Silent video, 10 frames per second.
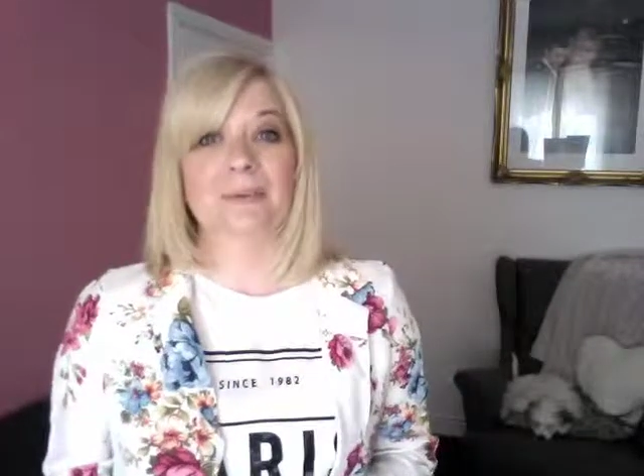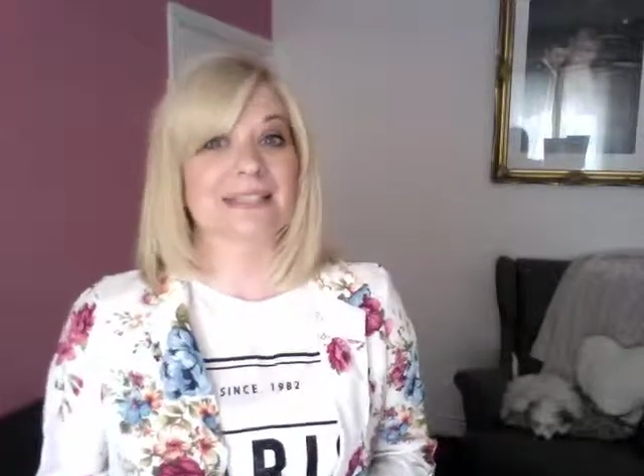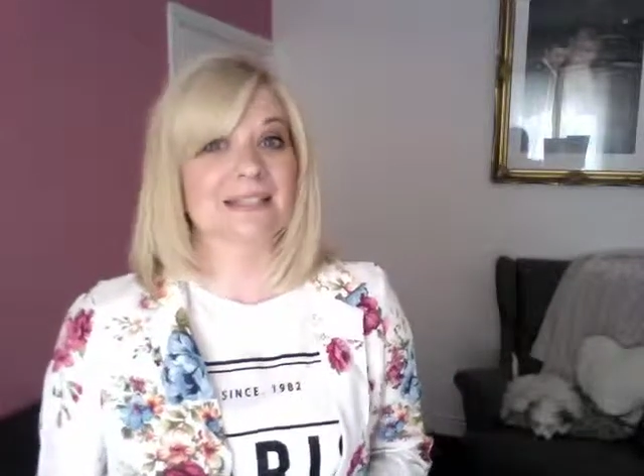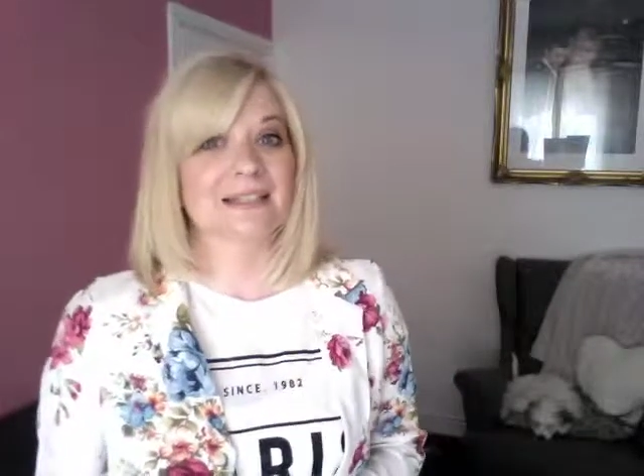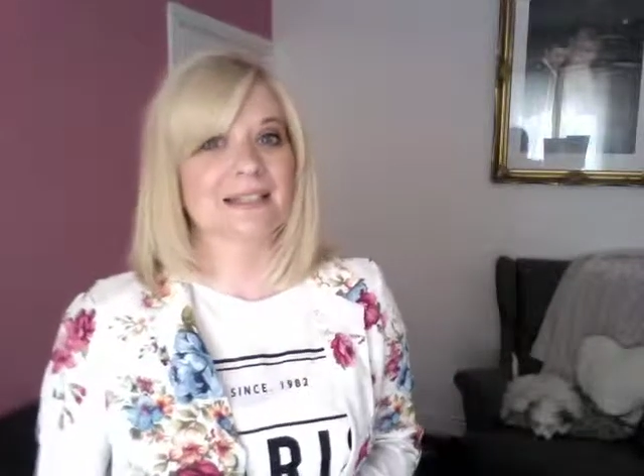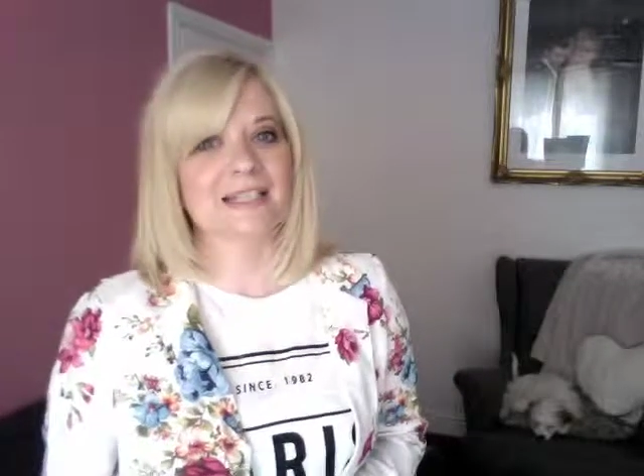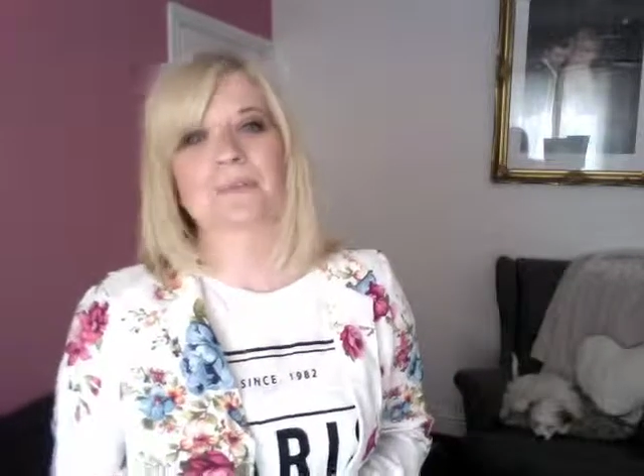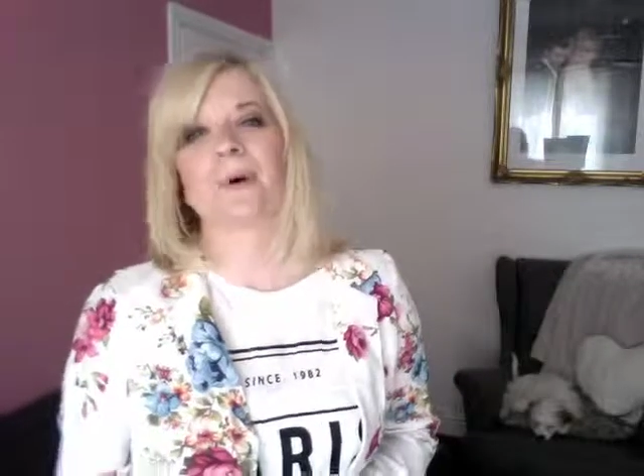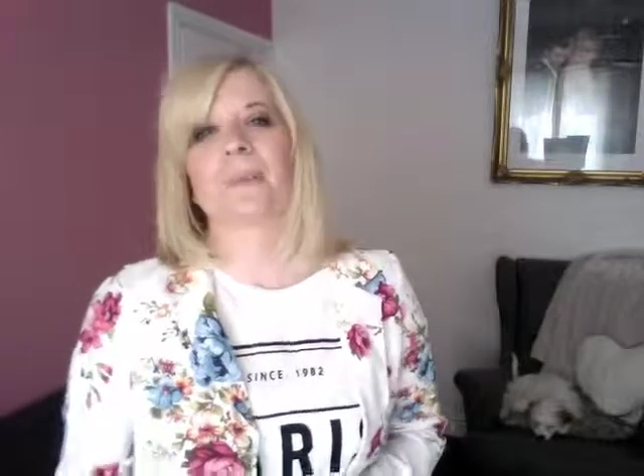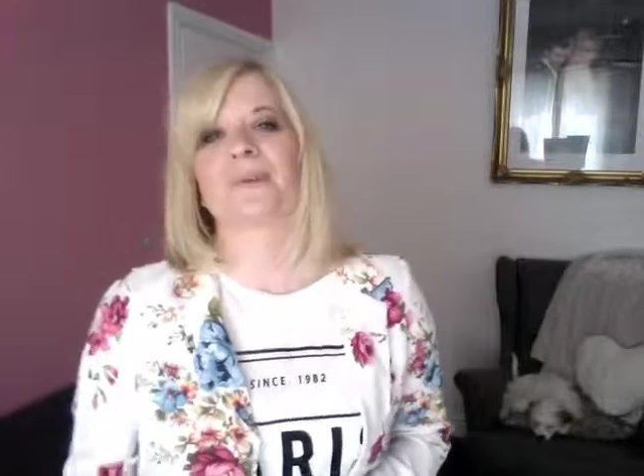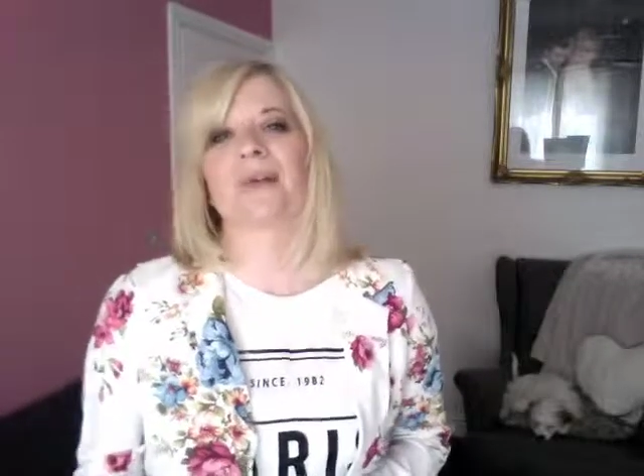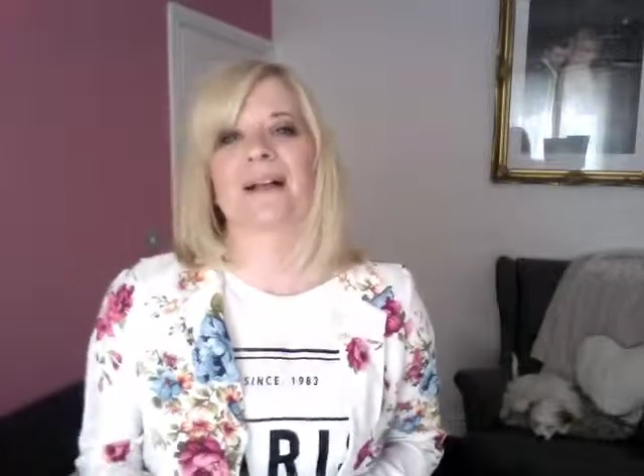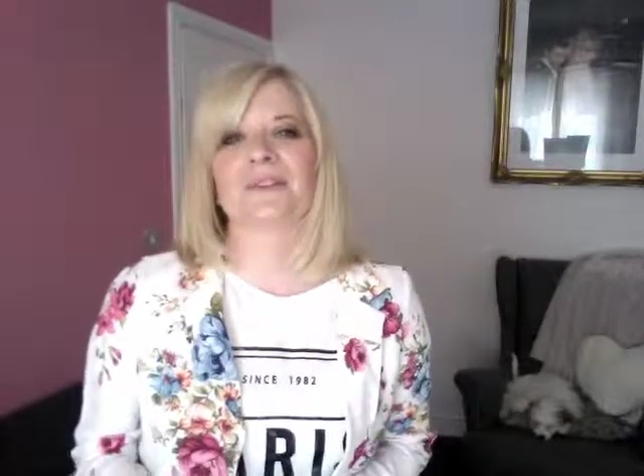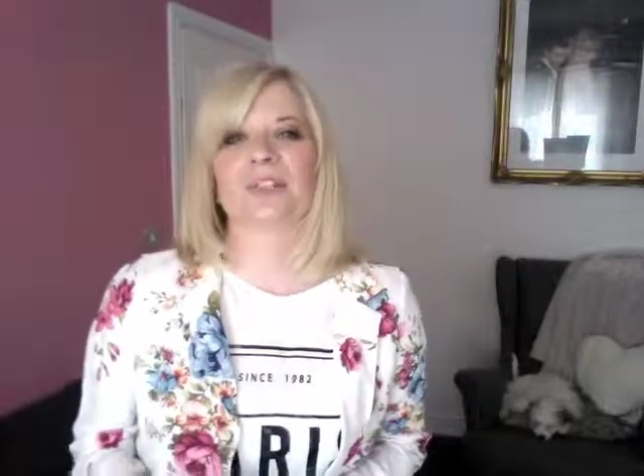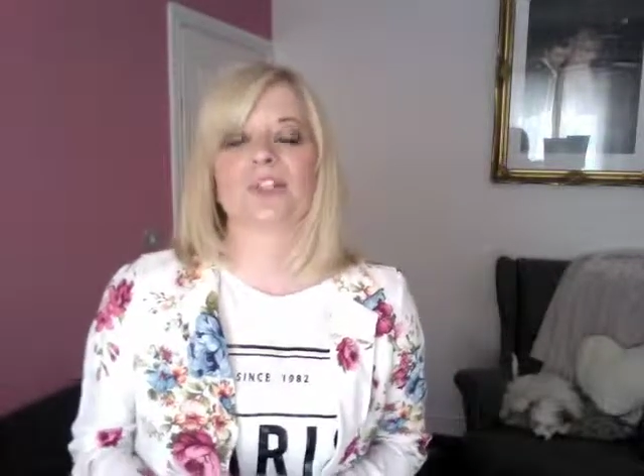particularly to pop
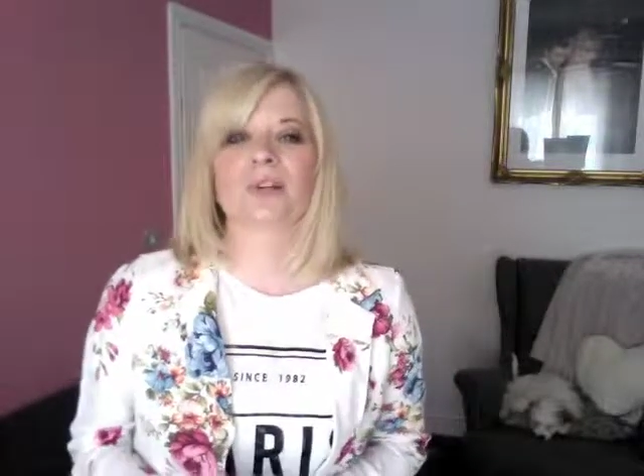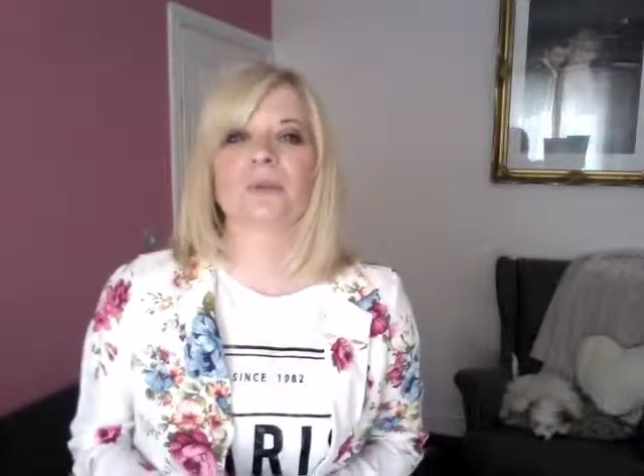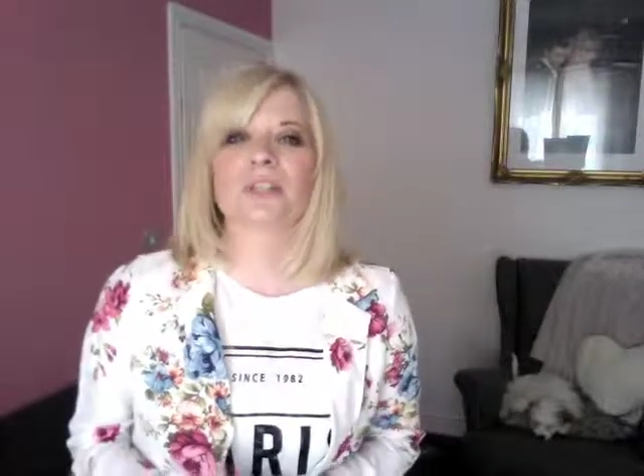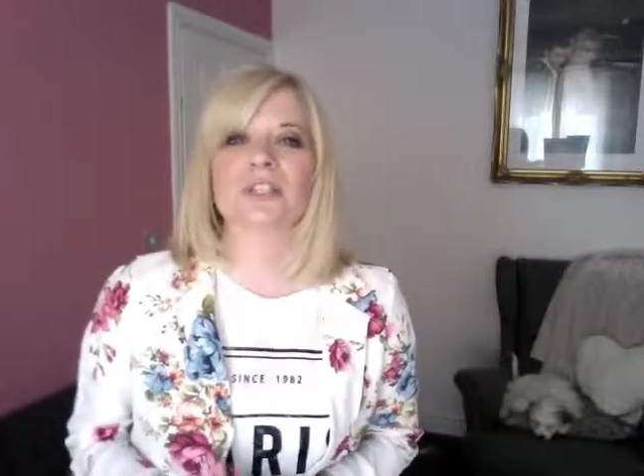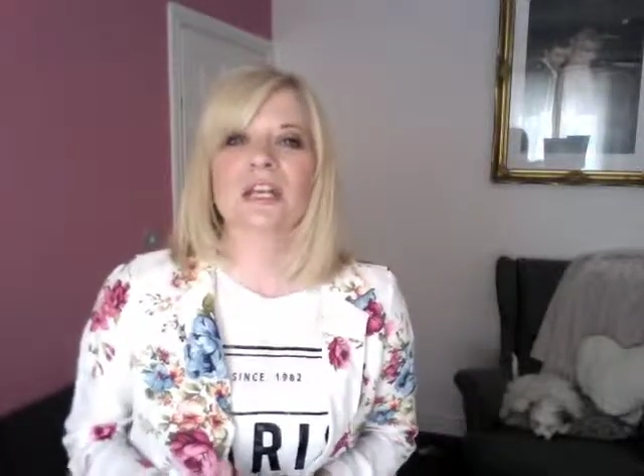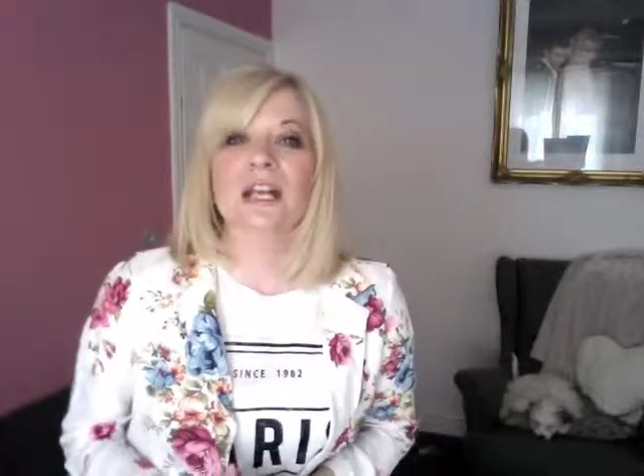around her shoulders.